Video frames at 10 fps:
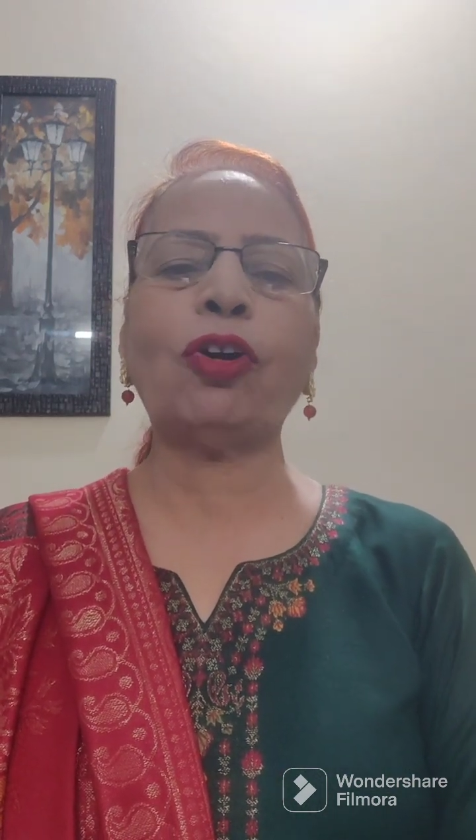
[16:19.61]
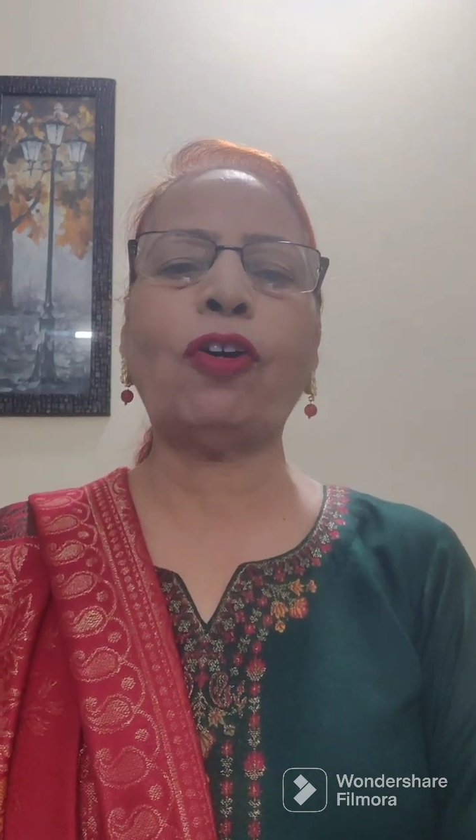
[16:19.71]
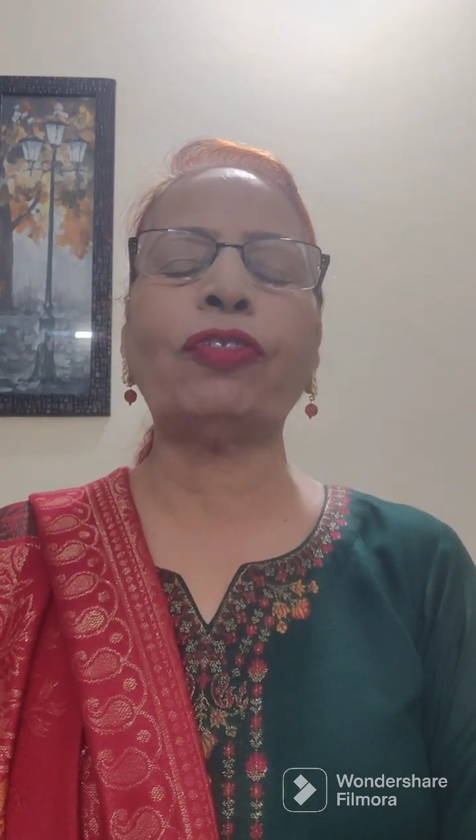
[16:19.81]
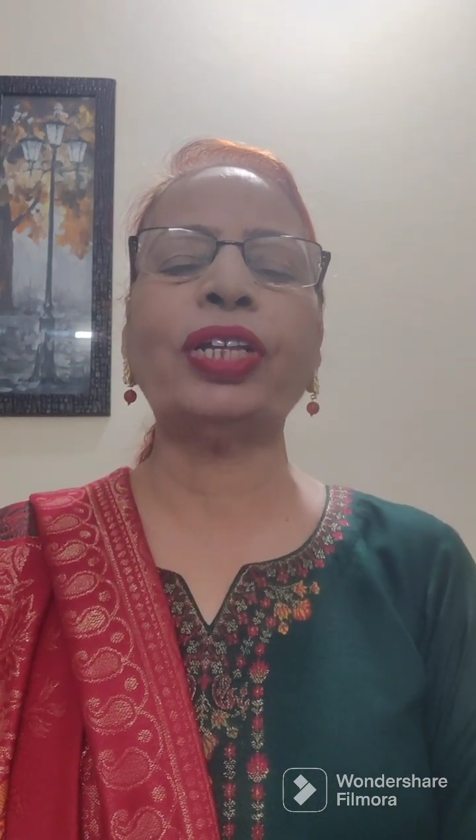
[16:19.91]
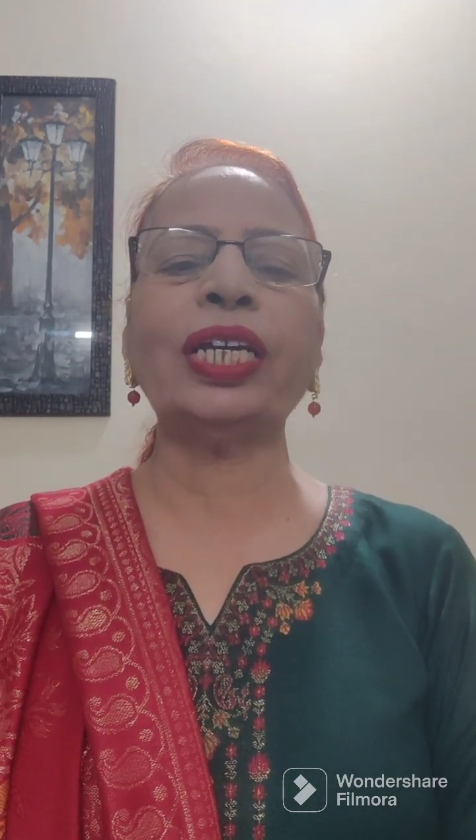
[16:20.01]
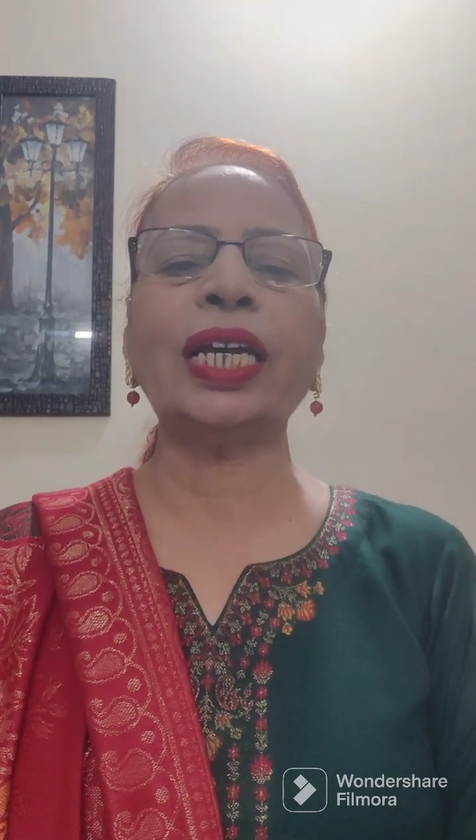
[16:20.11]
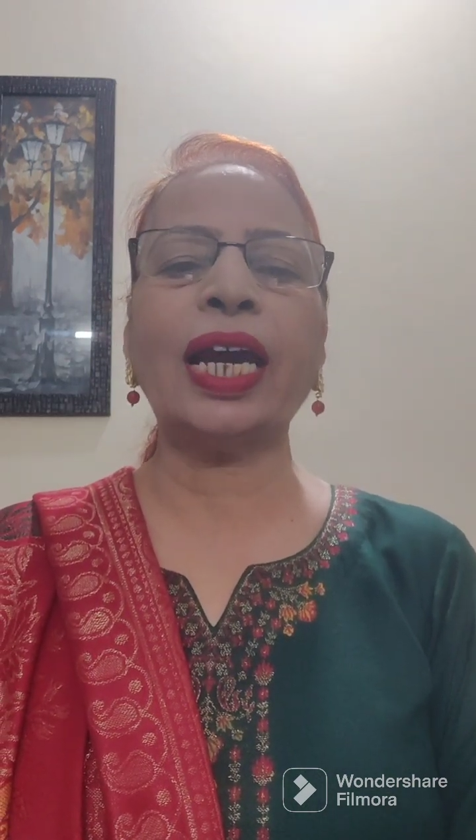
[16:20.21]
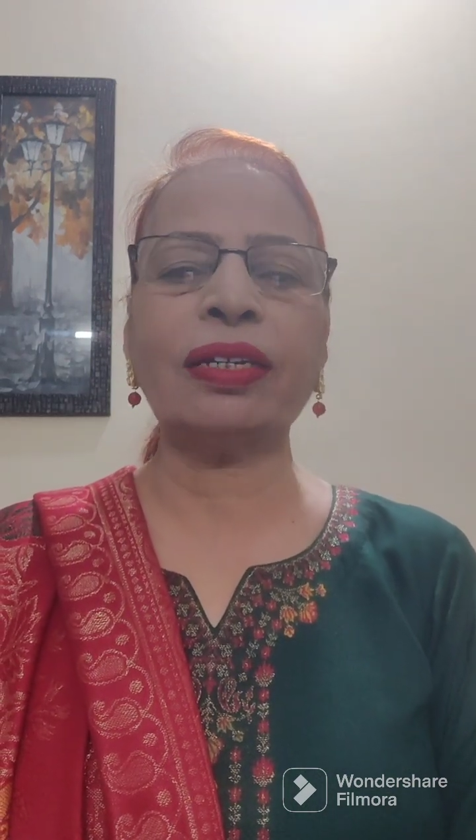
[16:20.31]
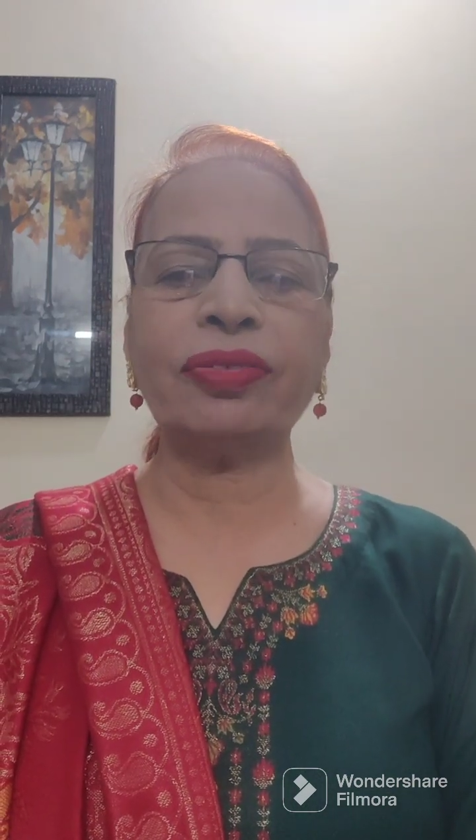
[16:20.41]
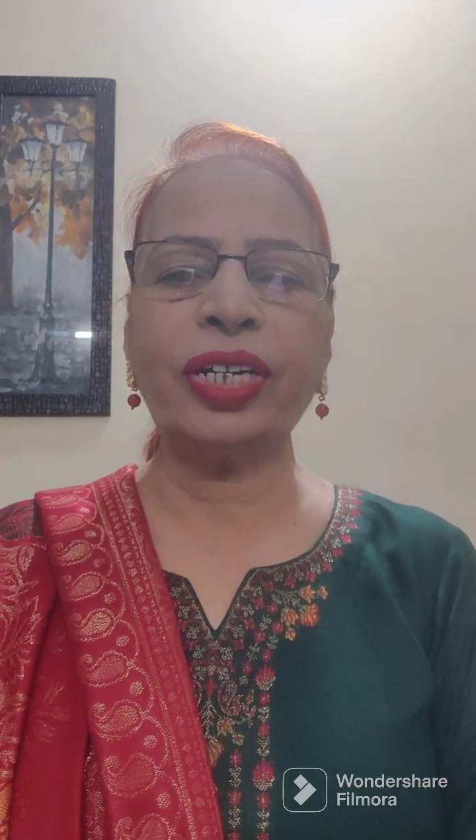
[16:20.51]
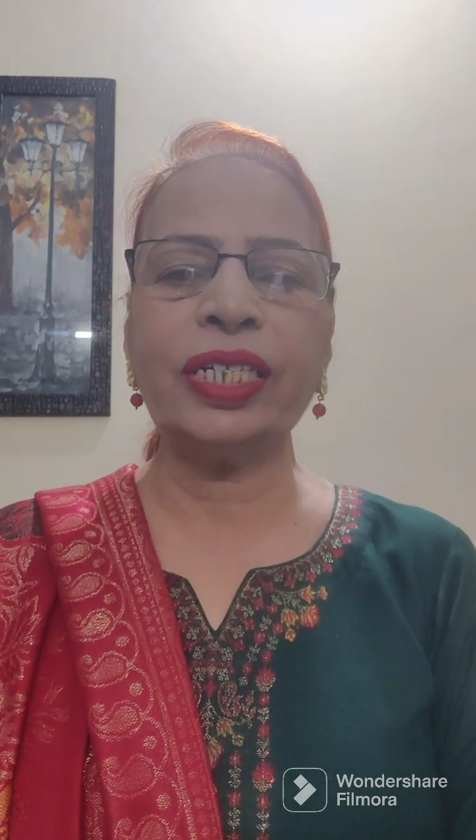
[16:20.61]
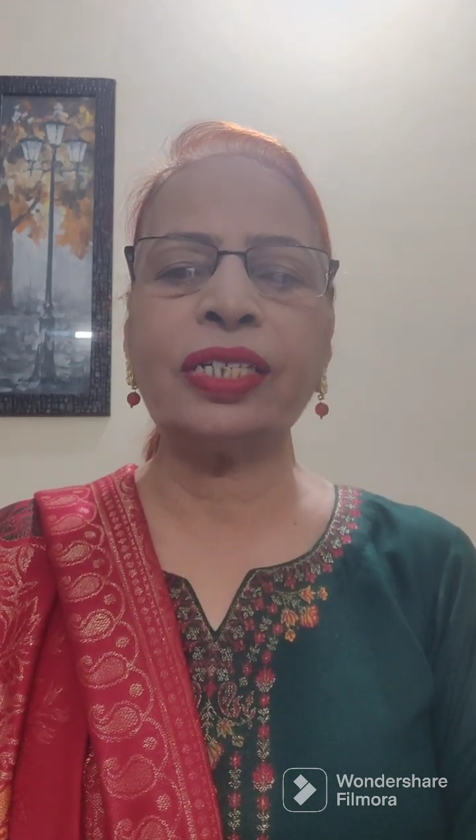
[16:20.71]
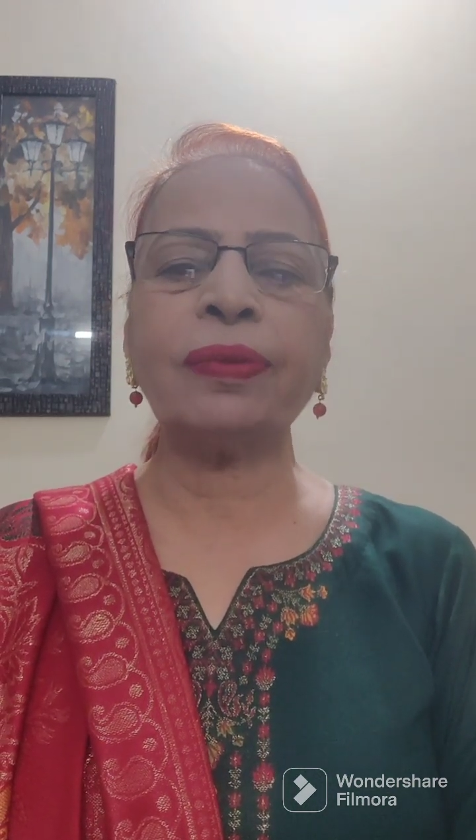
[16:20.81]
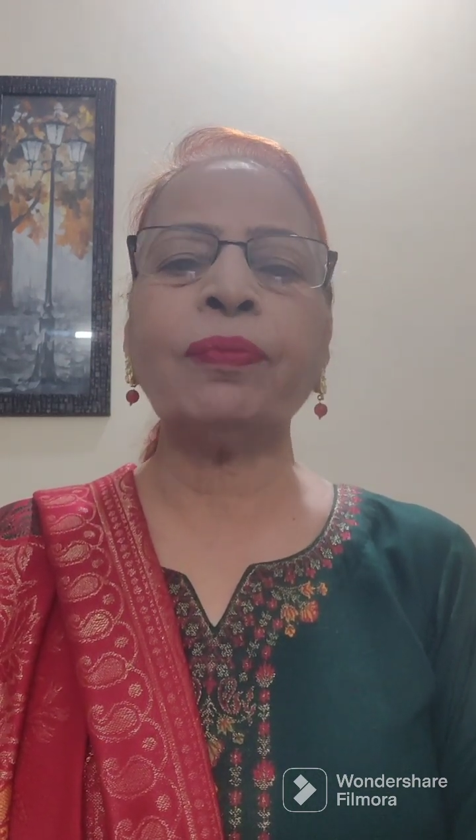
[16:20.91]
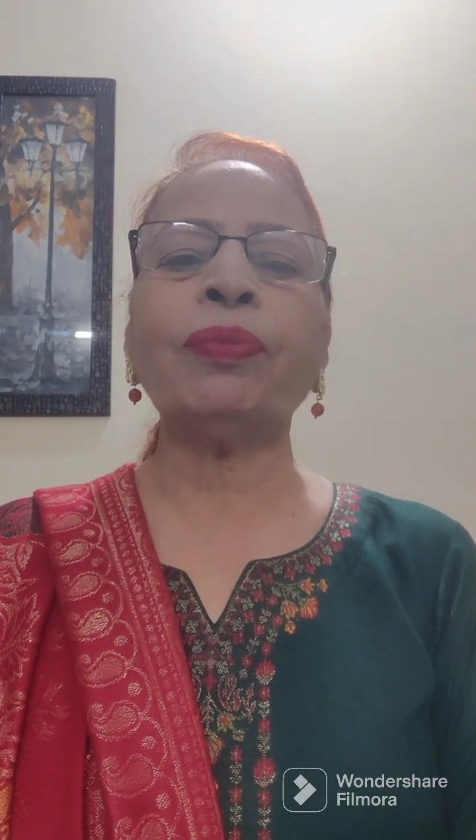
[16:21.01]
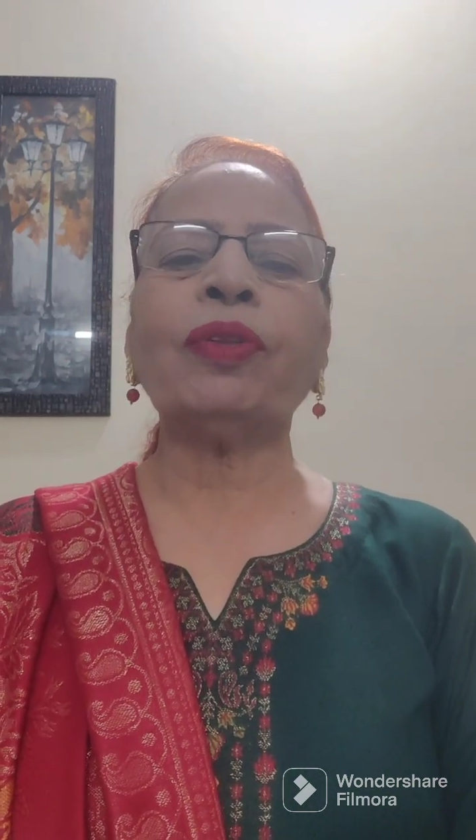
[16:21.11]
of the address